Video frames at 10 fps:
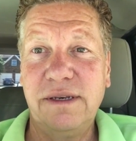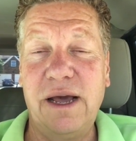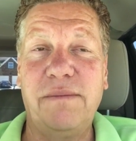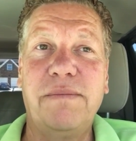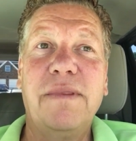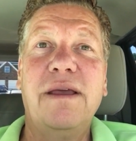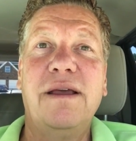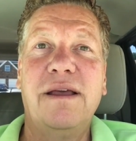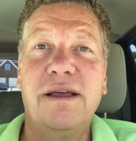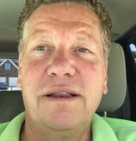Now,
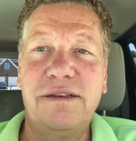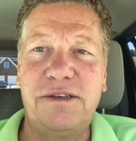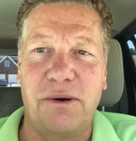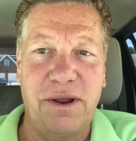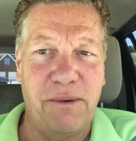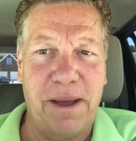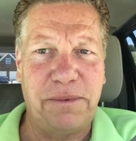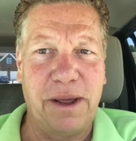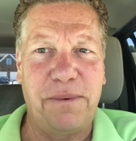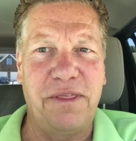don't get
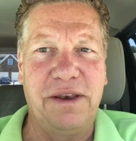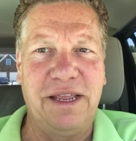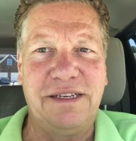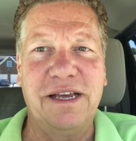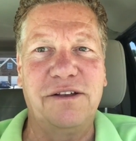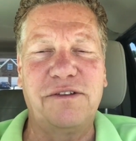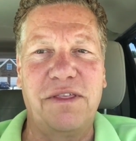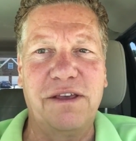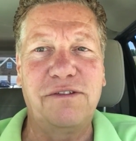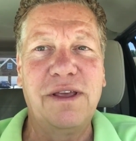wrapped up in the details
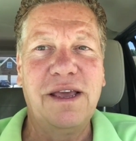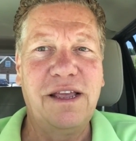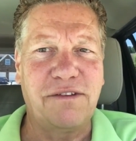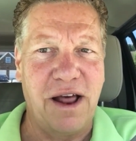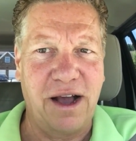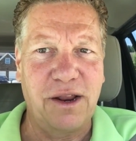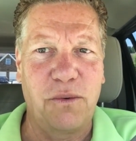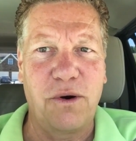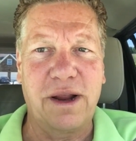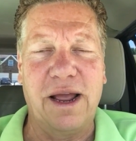of this. It's not
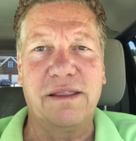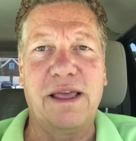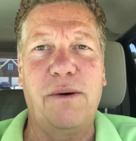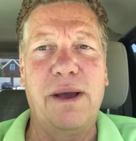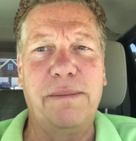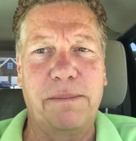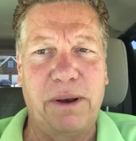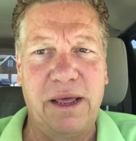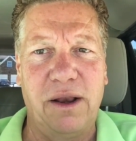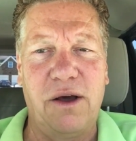going to work out that way, but
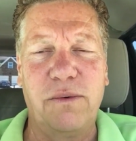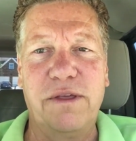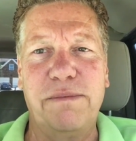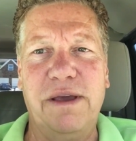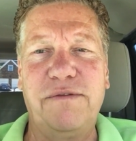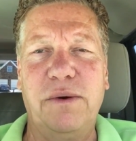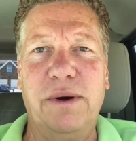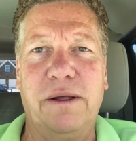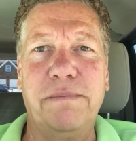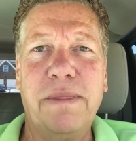play along with me if you
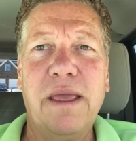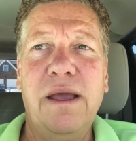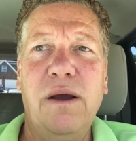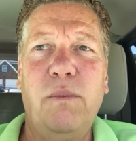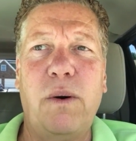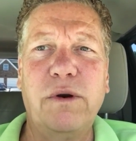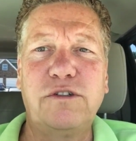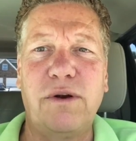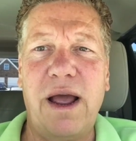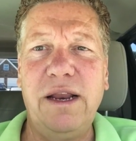will. What we're
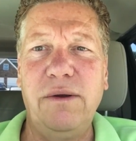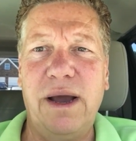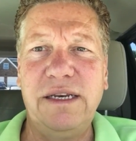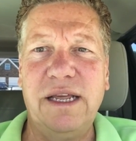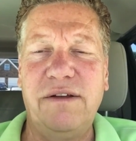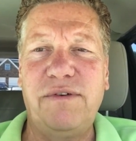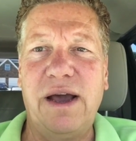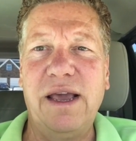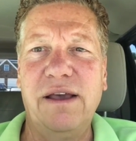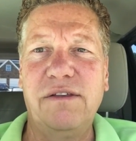trying to
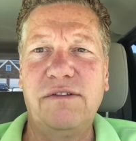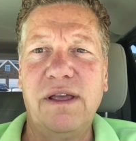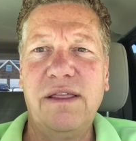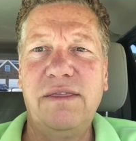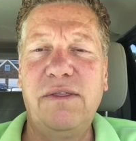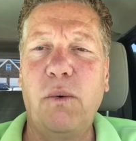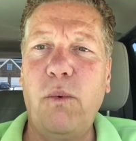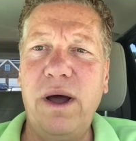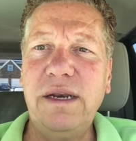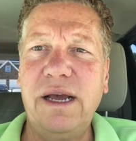identify is the
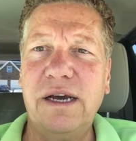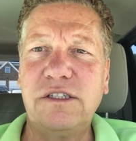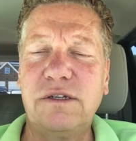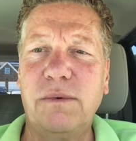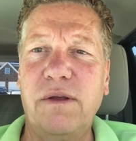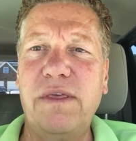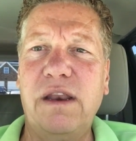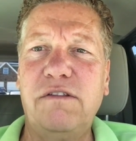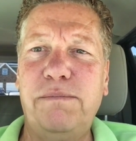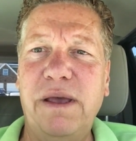one customer
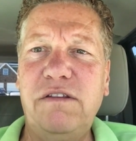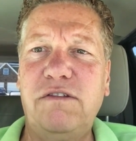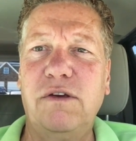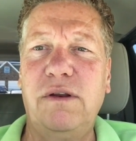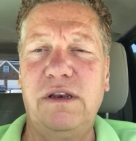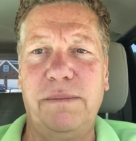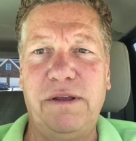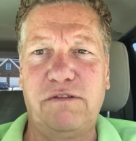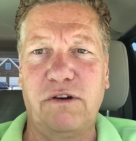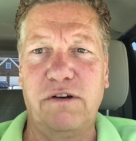that is best suited to
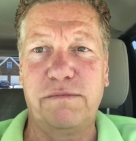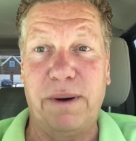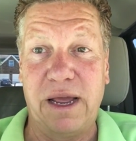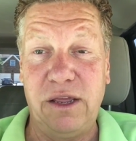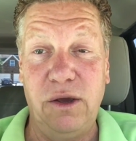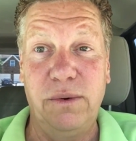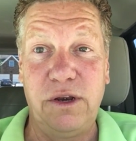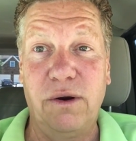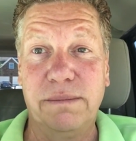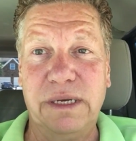be served by you
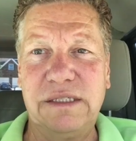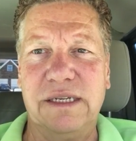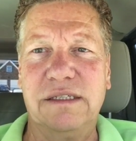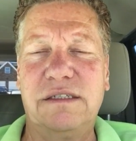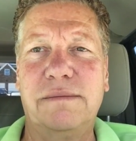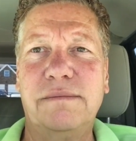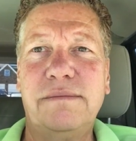and your business.